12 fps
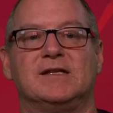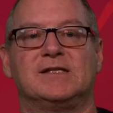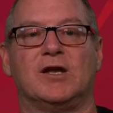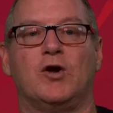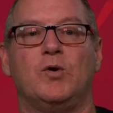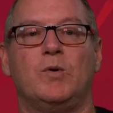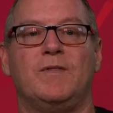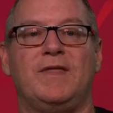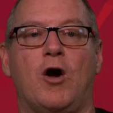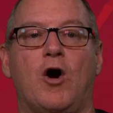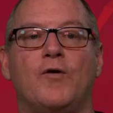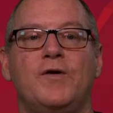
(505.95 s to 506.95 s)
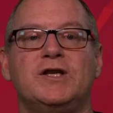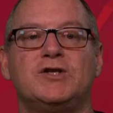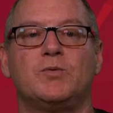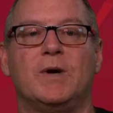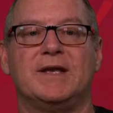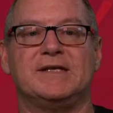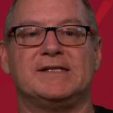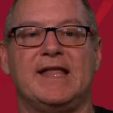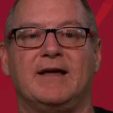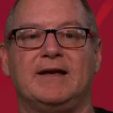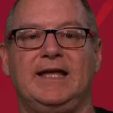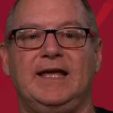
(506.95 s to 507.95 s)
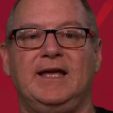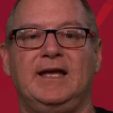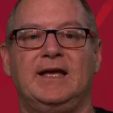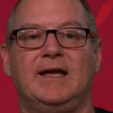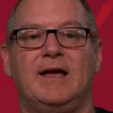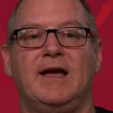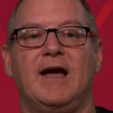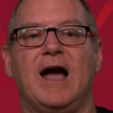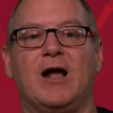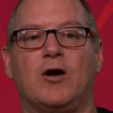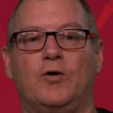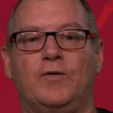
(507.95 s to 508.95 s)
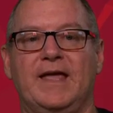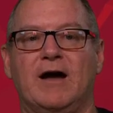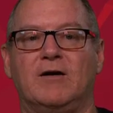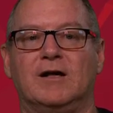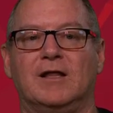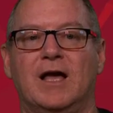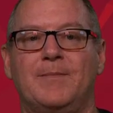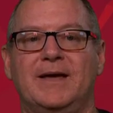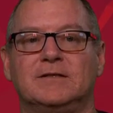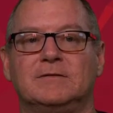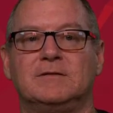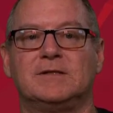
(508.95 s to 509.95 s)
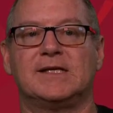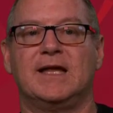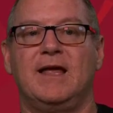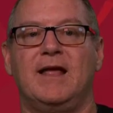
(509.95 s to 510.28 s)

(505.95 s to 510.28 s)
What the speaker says: So the orange ones down here are called the alkali metals.